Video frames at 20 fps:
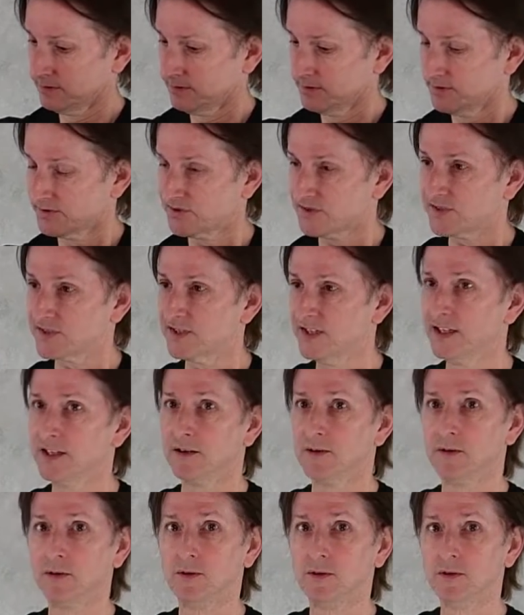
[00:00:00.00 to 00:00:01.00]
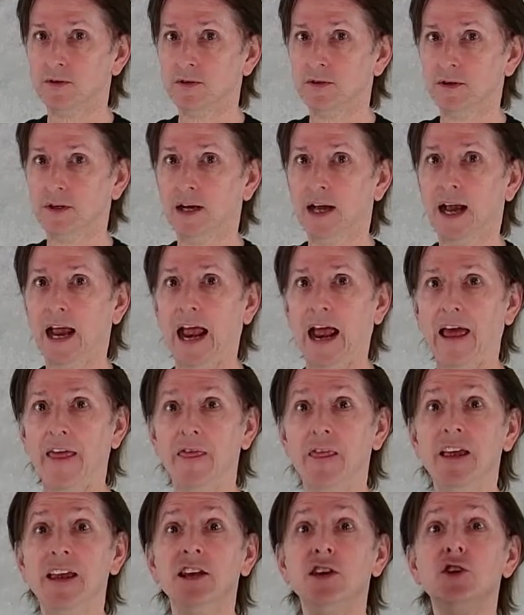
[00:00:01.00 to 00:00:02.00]
single and
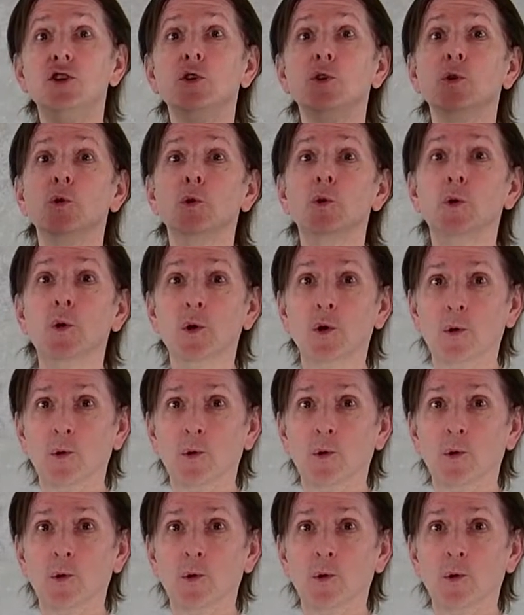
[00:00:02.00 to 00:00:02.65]
then do